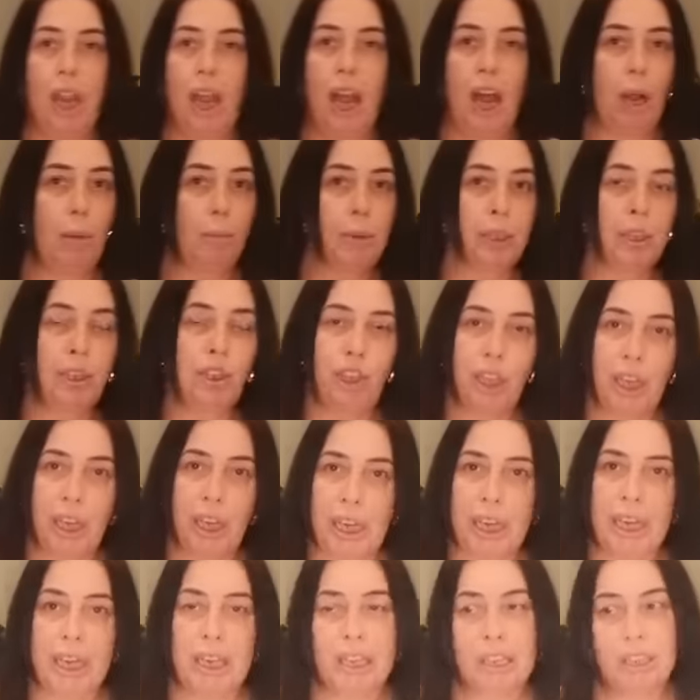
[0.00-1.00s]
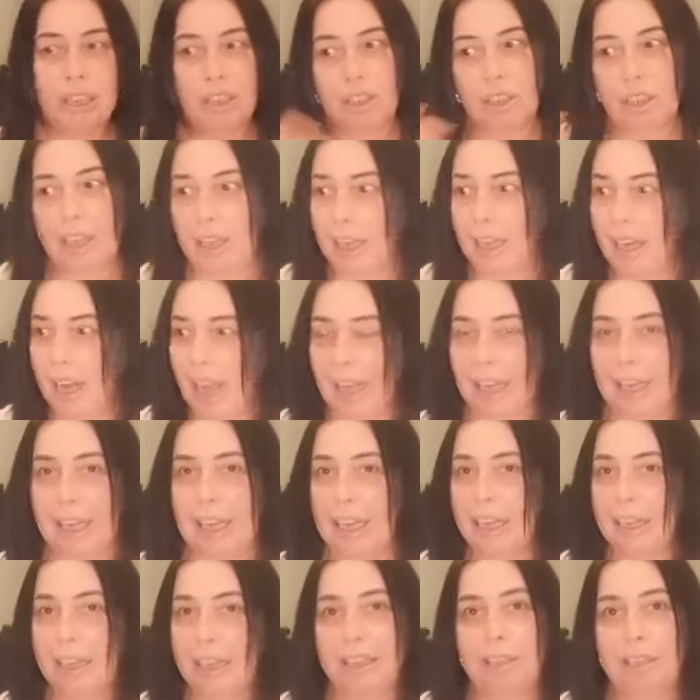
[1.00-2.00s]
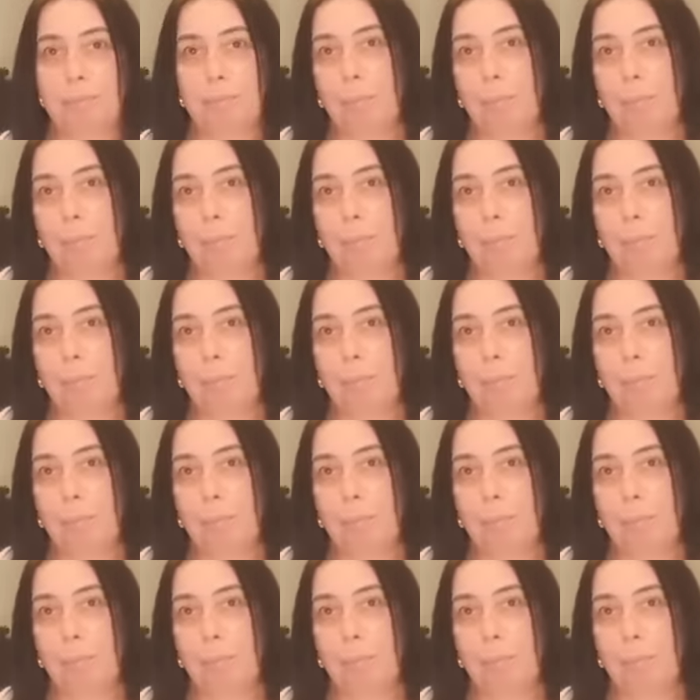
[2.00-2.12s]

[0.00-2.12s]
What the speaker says: I'm a jeans, legging,